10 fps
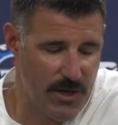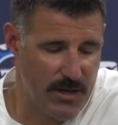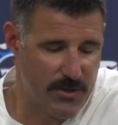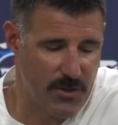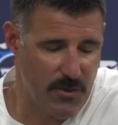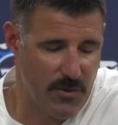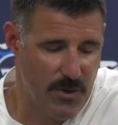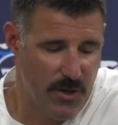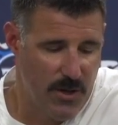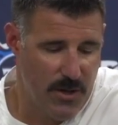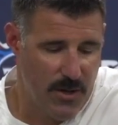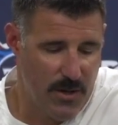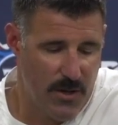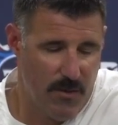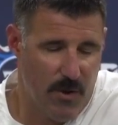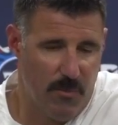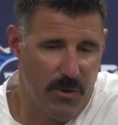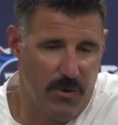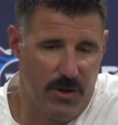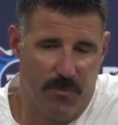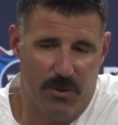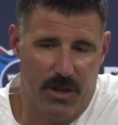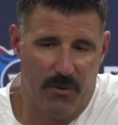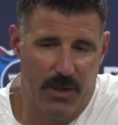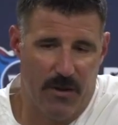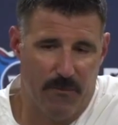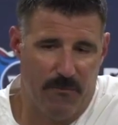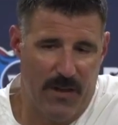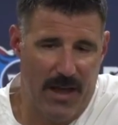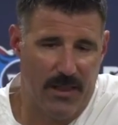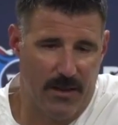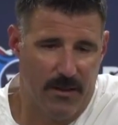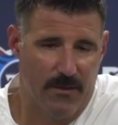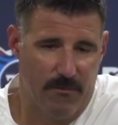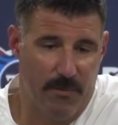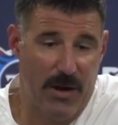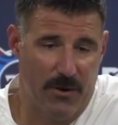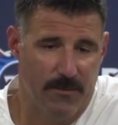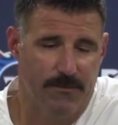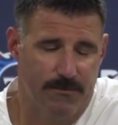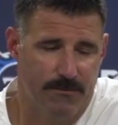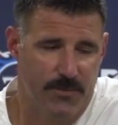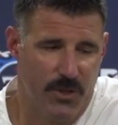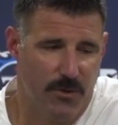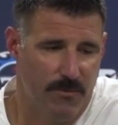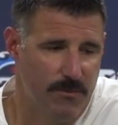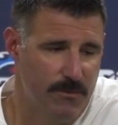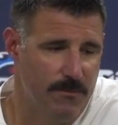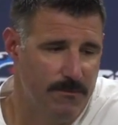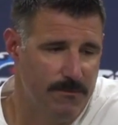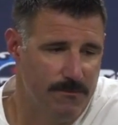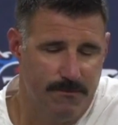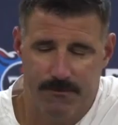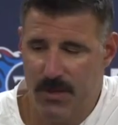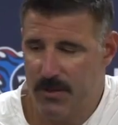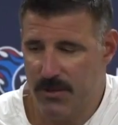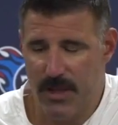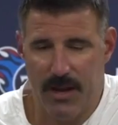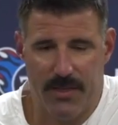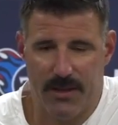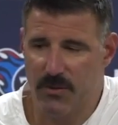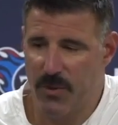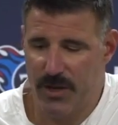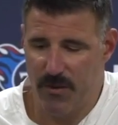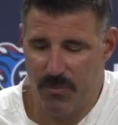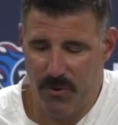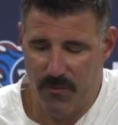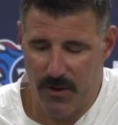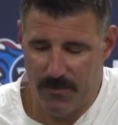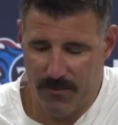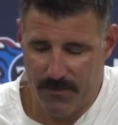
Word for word: and execute um, our ability to play without fouling better. So there's a lot of things that we can improve on.